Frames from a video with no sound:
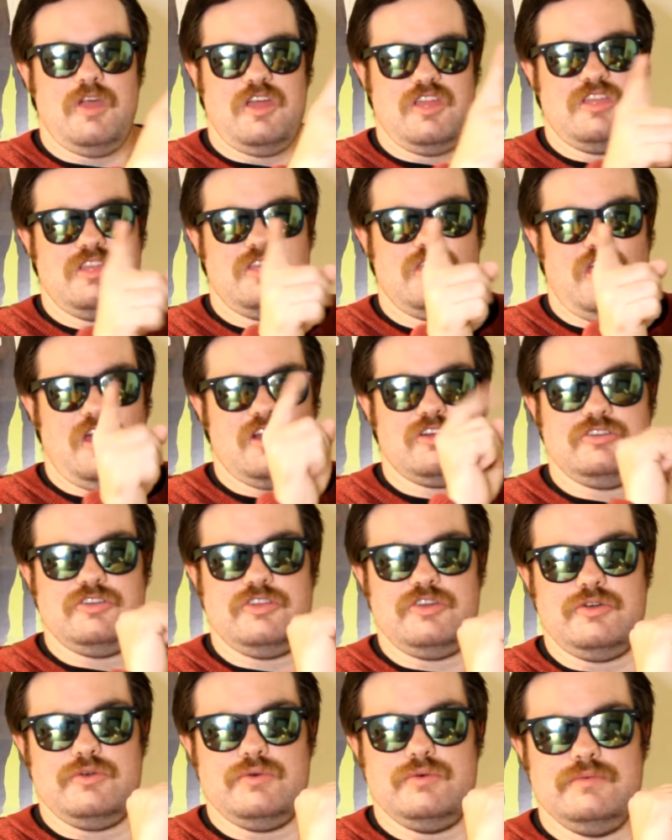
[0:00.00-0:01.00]
That'll
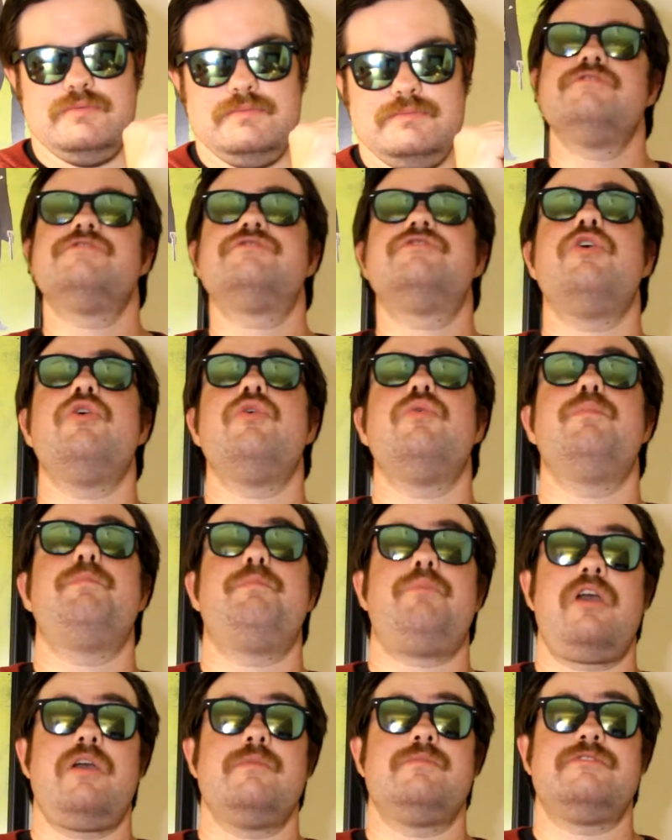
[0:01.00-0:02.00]
do." So,
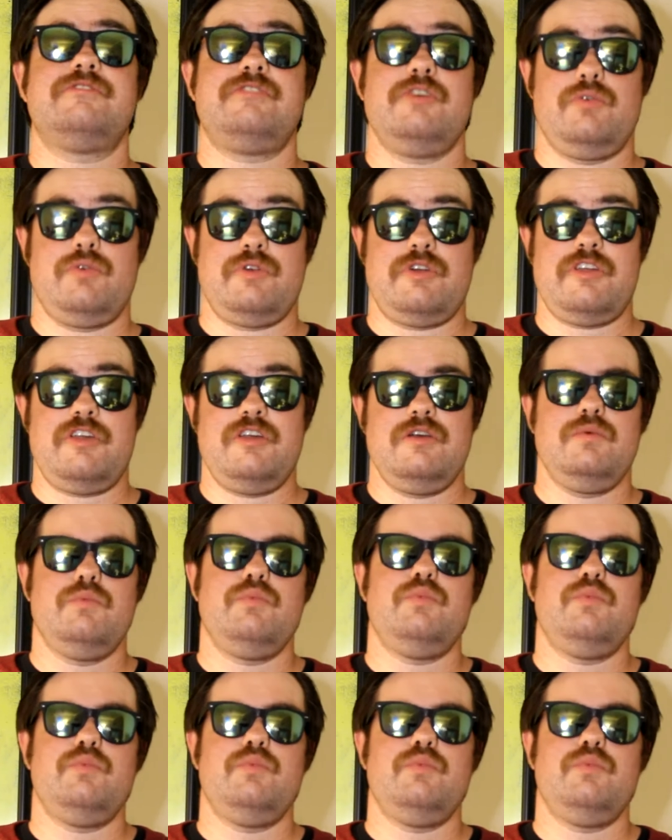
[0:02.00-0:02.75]
Babe's story,